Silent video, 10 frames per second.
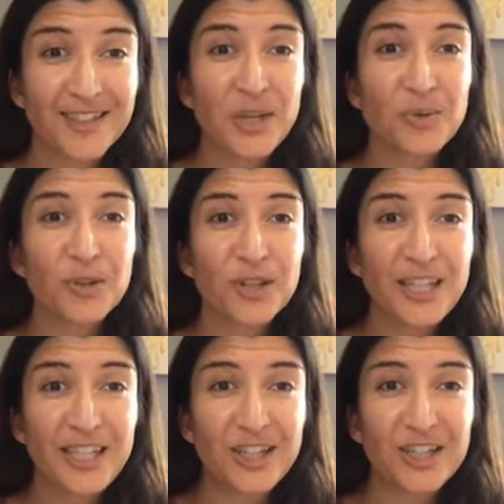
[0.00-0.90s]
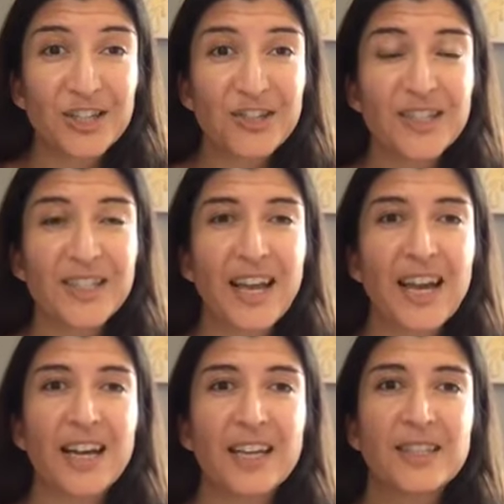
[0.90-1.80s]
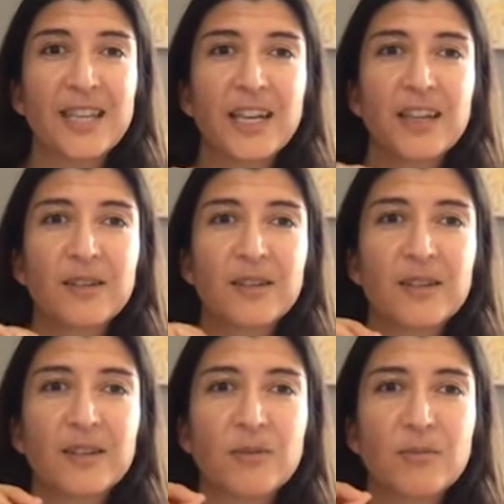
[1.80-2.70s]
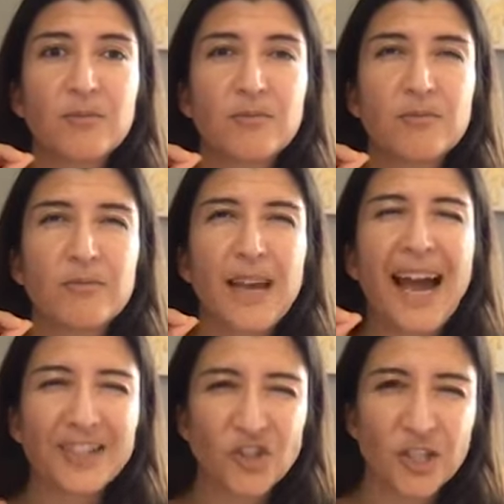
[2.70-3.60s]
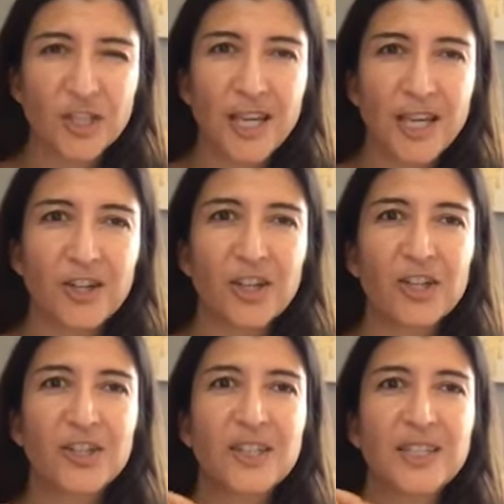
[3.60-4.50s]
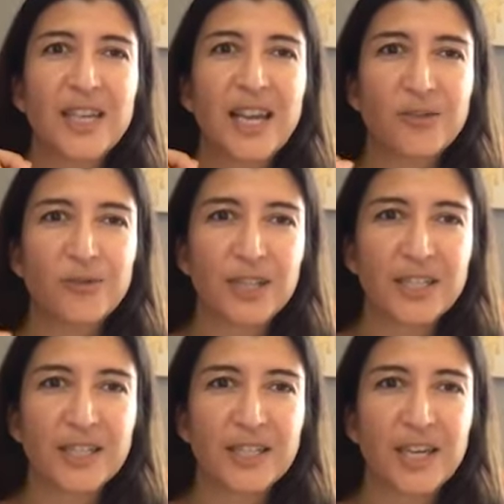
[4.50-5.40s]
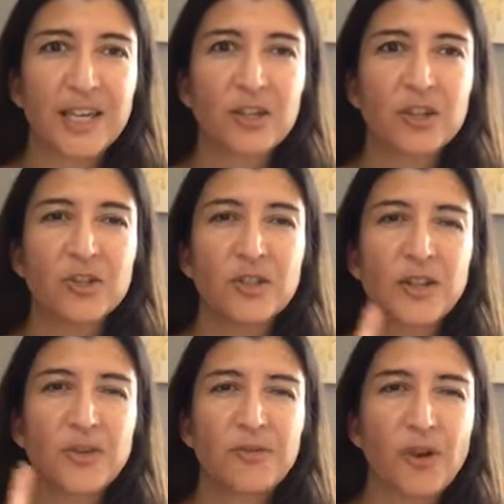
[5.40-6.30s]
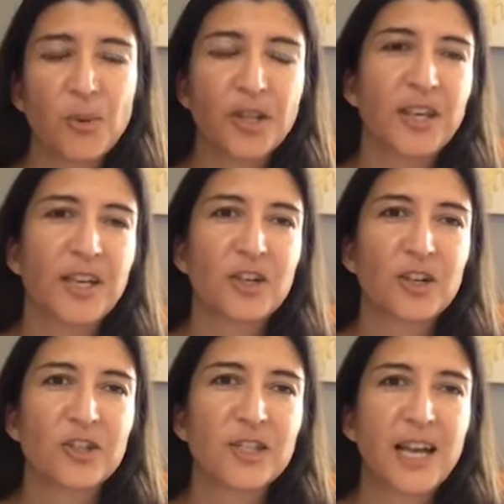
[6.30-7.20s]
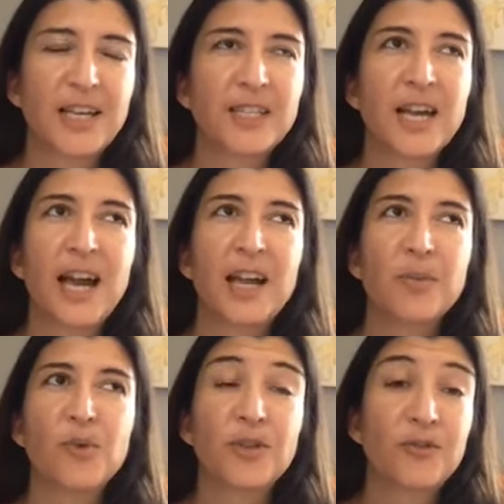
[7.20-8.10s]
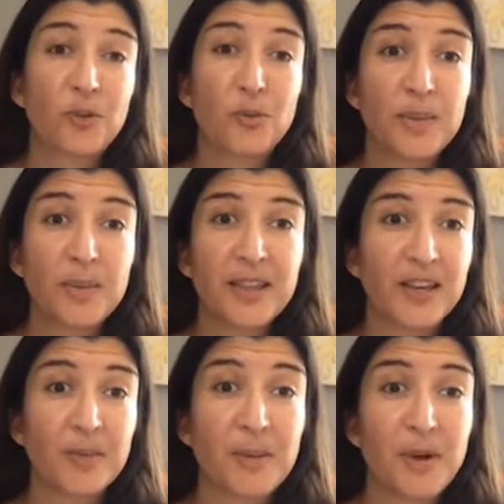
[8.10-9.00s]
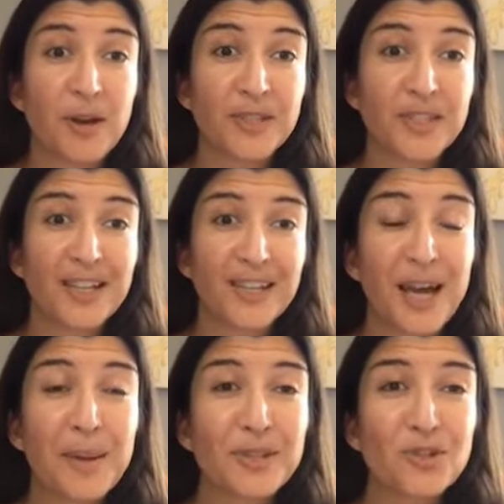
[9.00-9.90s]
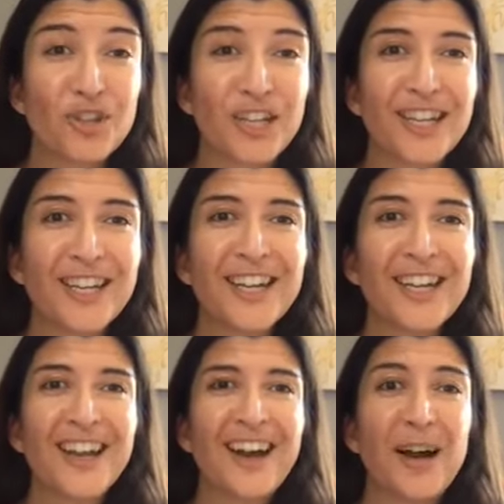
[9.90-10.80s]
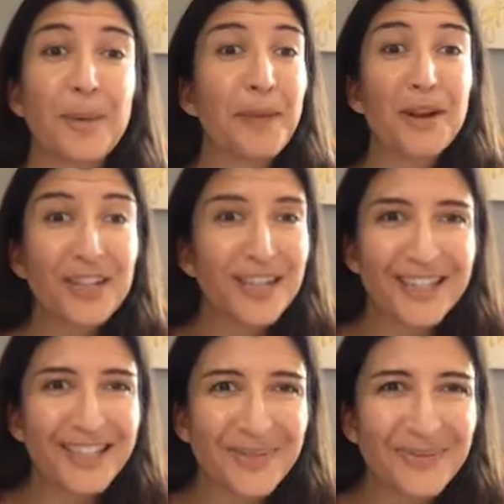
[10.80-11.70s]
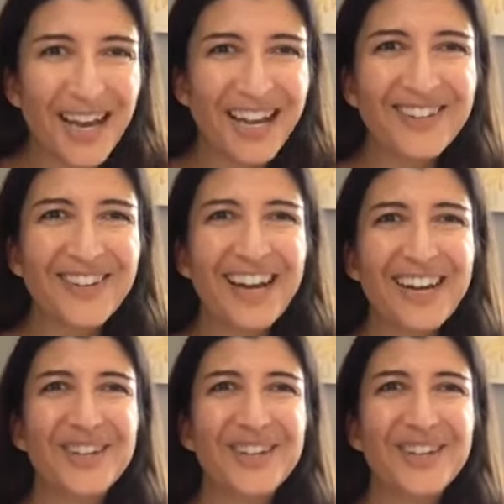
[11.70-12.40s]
They were leaders and action takers and risk takers and forward thinkers at a time when, for women, my mom studied chemistry, married an Indian man, right?